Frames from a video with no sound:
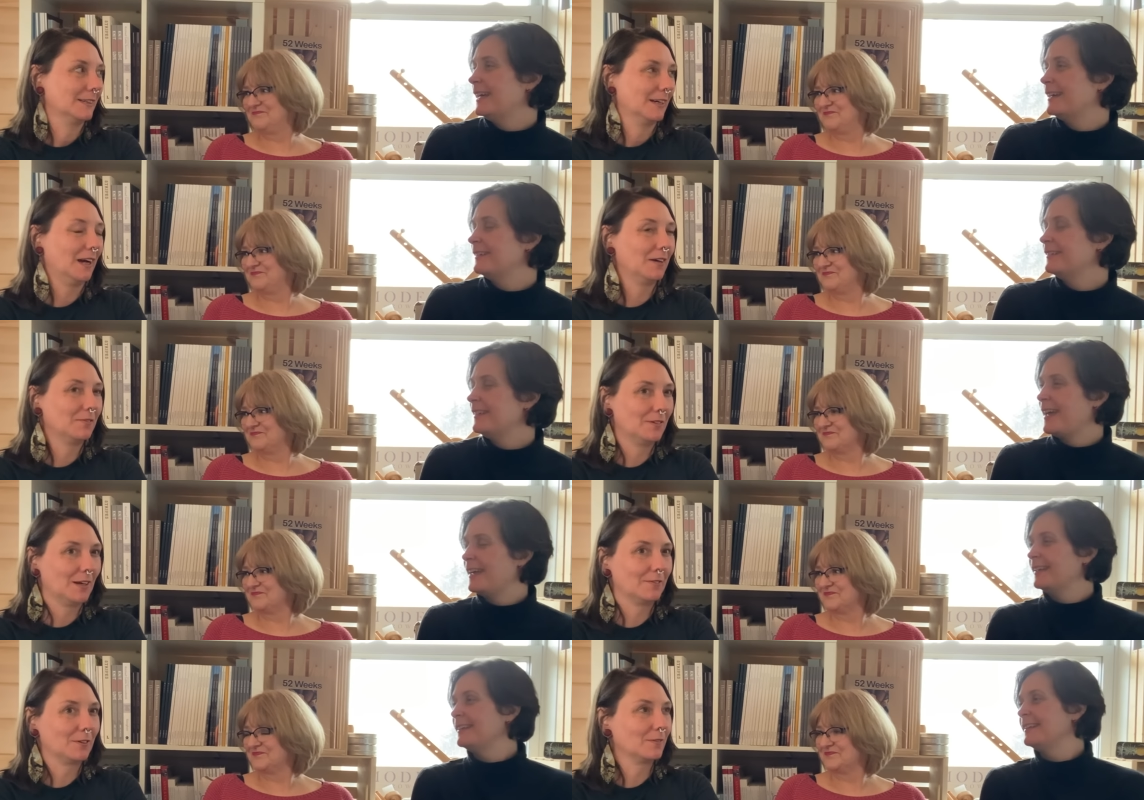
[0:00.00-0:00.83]
Speaker 1: Okay. I've
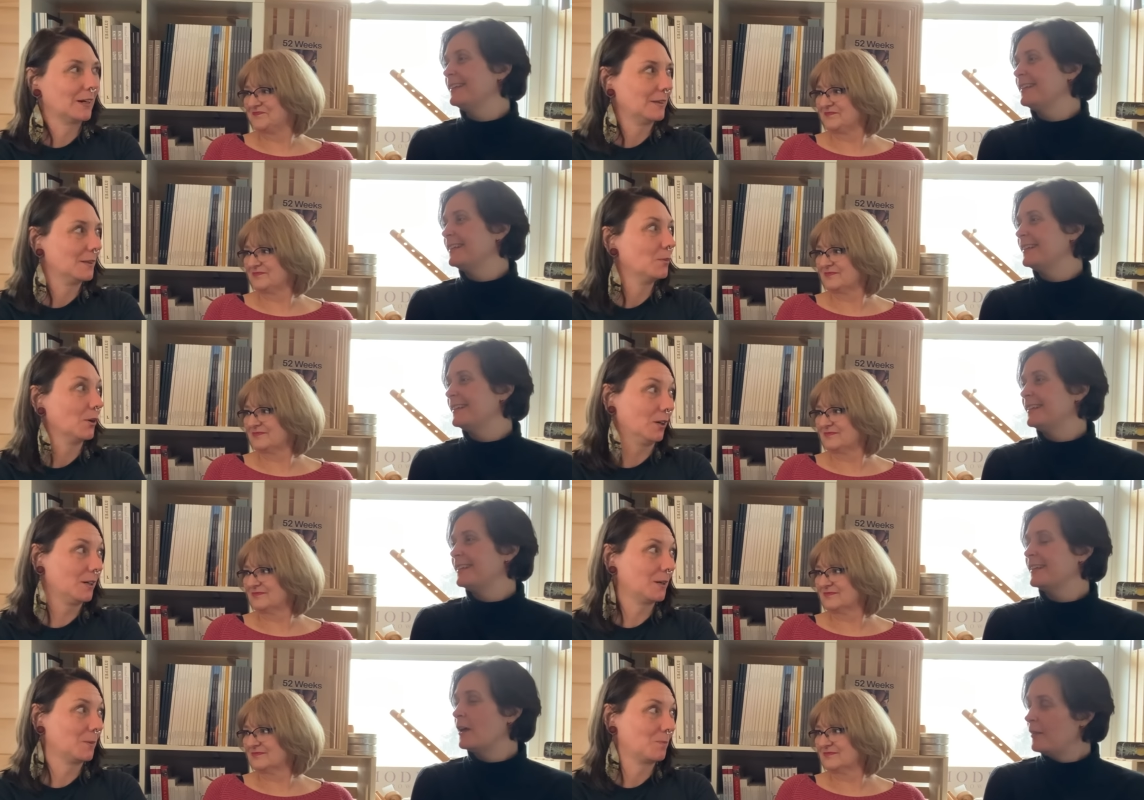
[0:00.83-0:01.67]
never read the
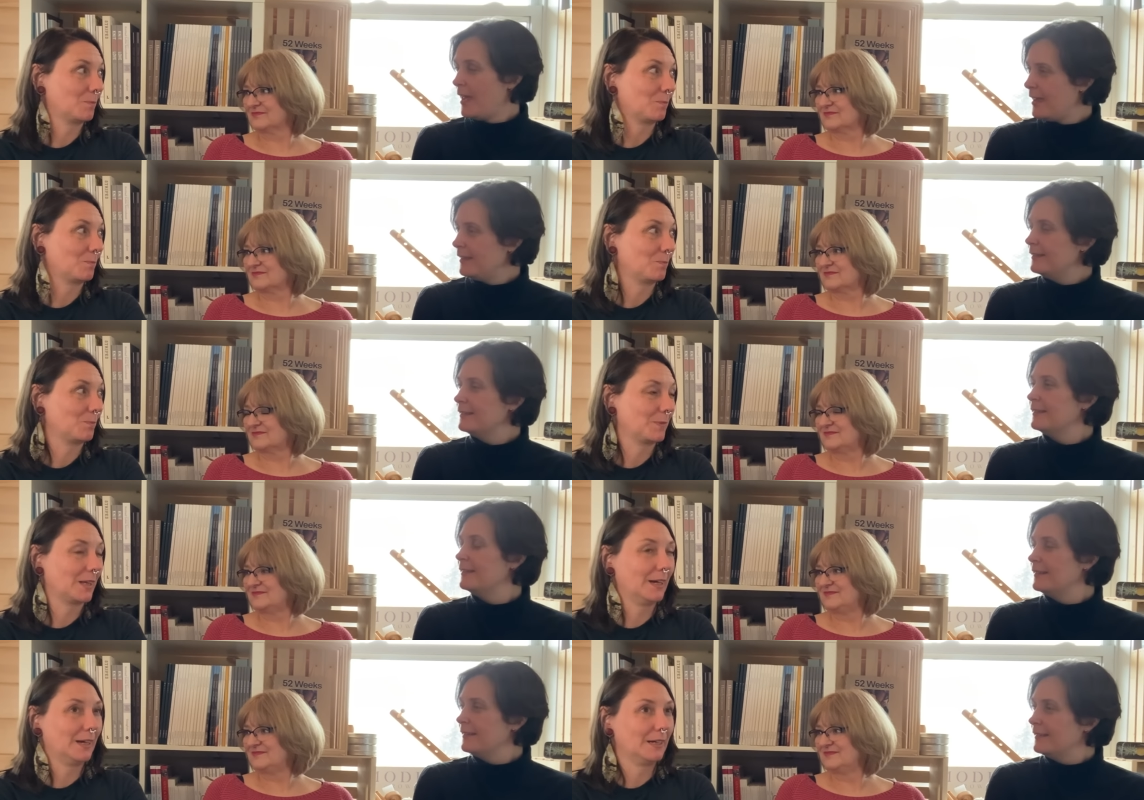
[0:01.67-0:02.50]
book. Okay.
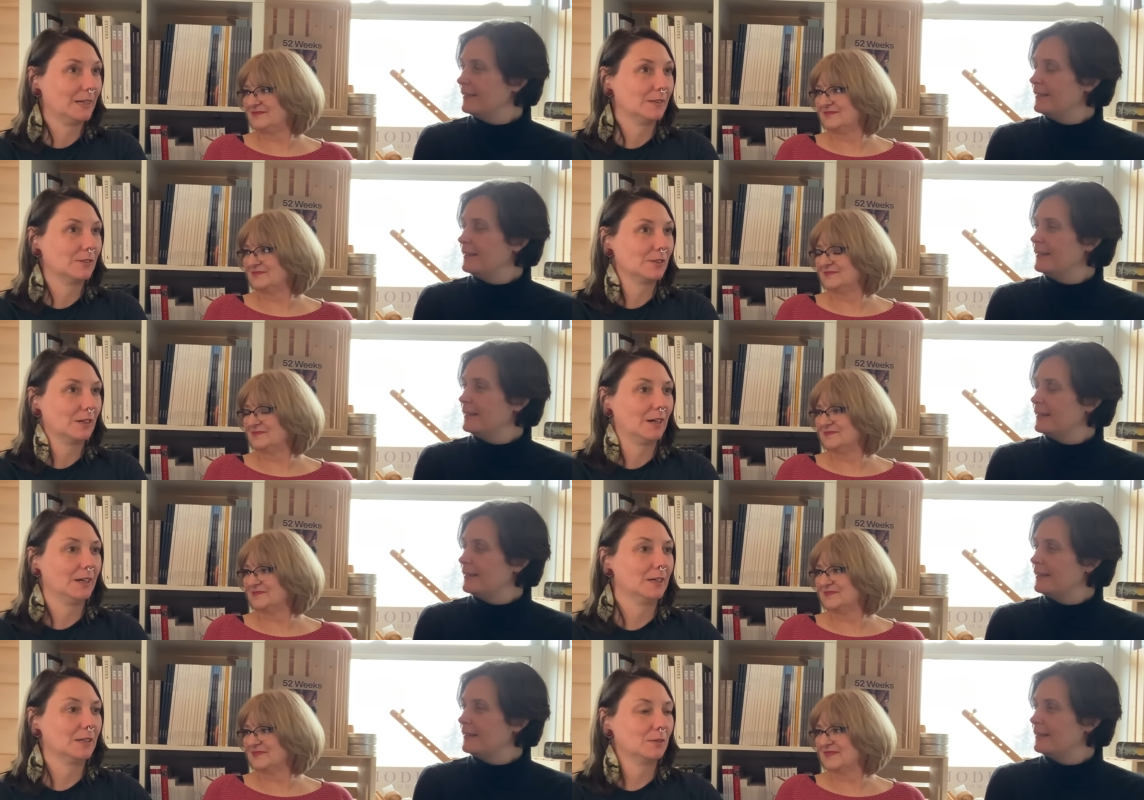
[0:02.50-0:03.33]
And
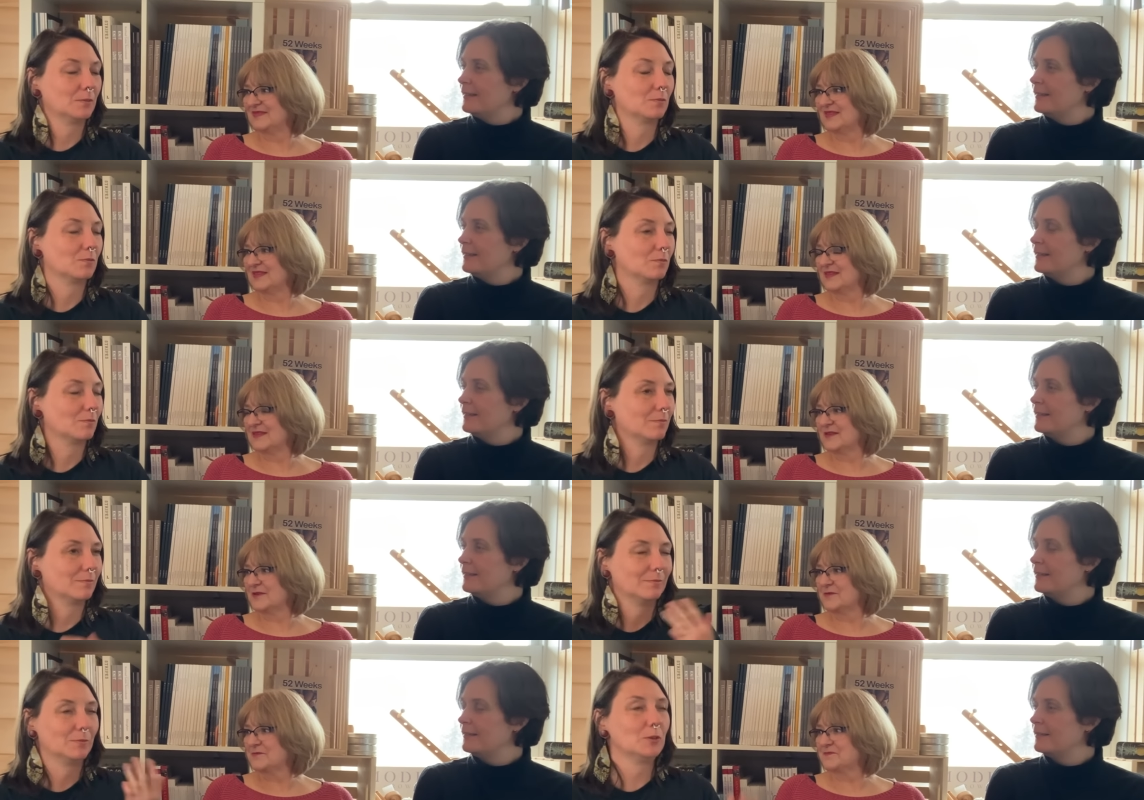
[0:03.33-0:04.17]
I
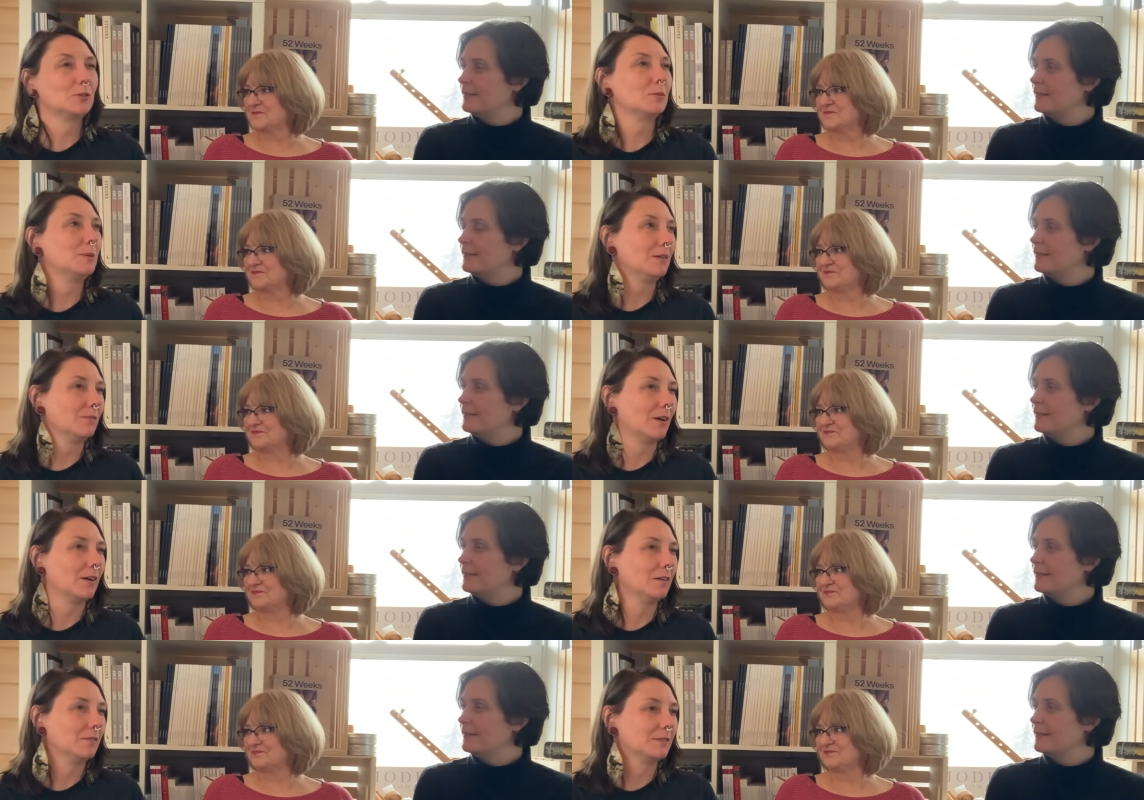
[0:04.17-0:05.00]
used to be
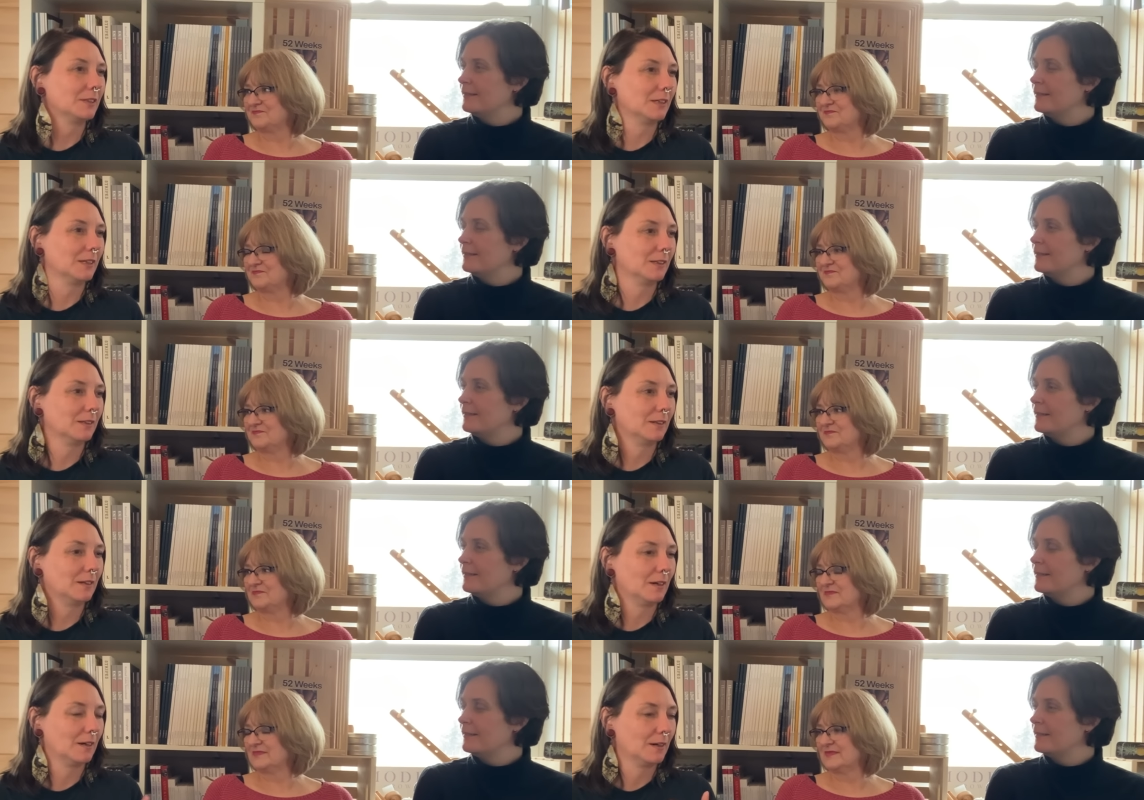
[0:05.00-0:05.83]
involved in
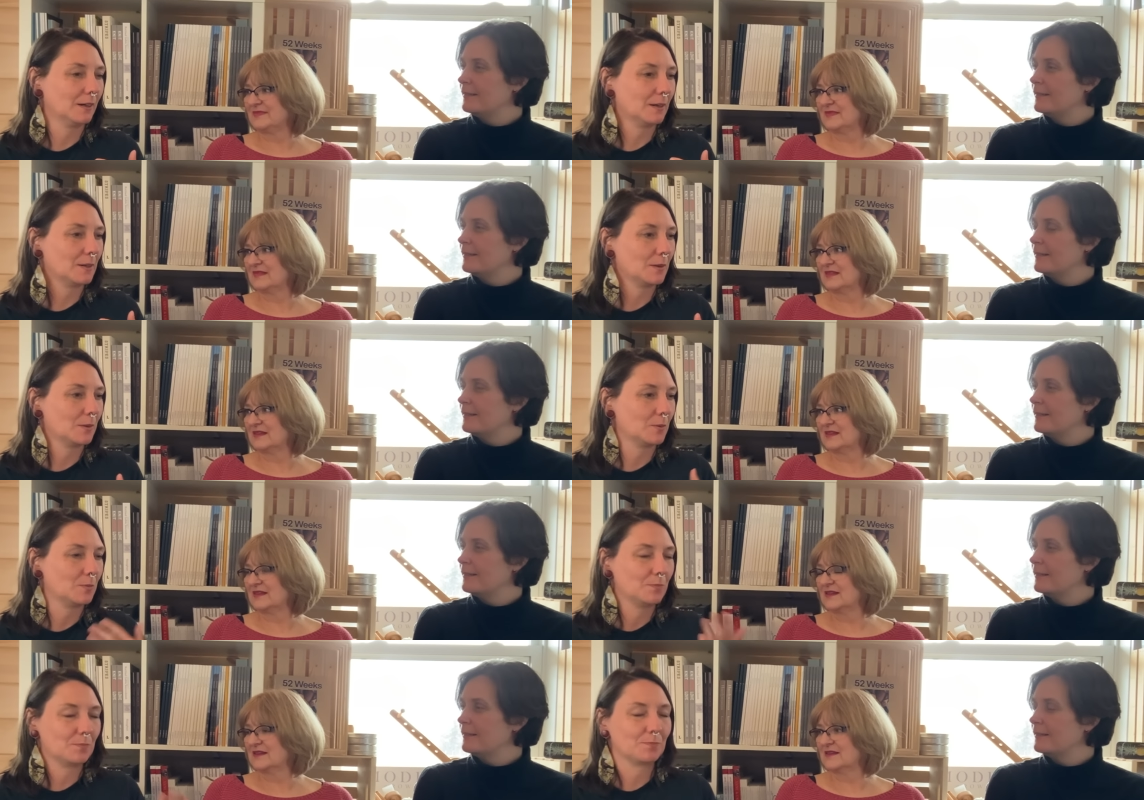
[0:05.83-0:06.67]
uh,
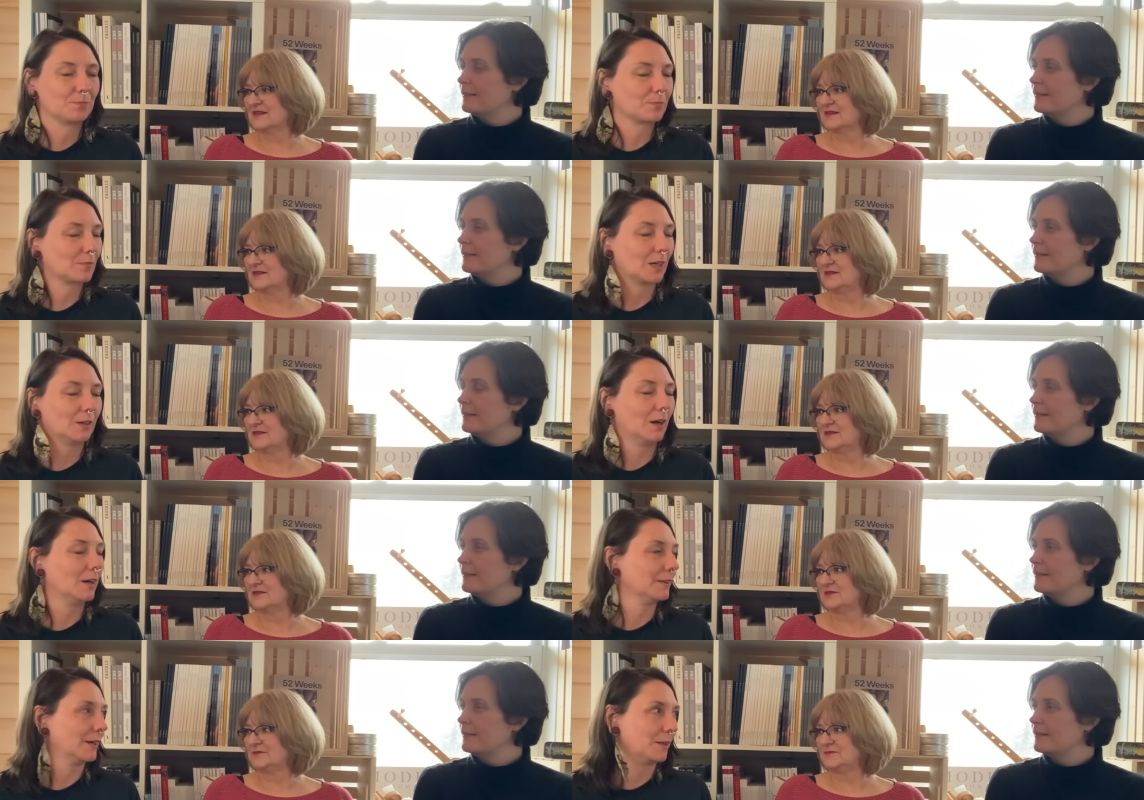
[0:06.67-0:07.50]
an
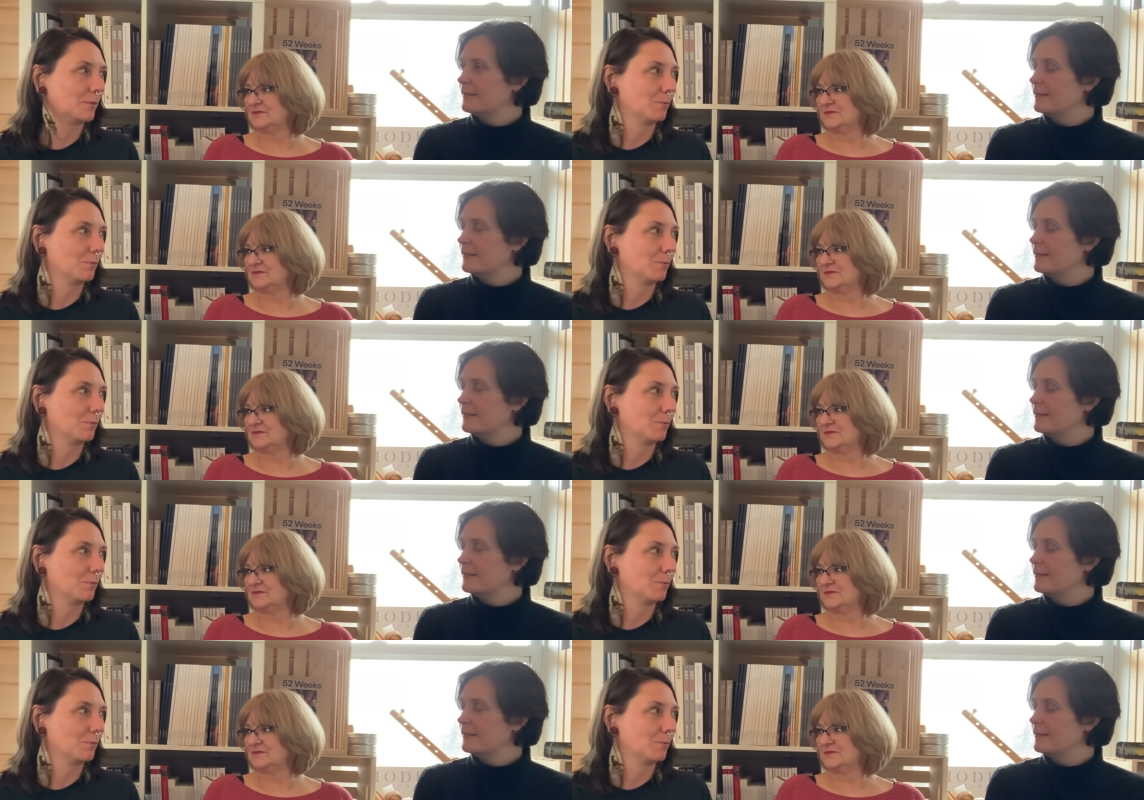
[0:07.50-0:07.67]
online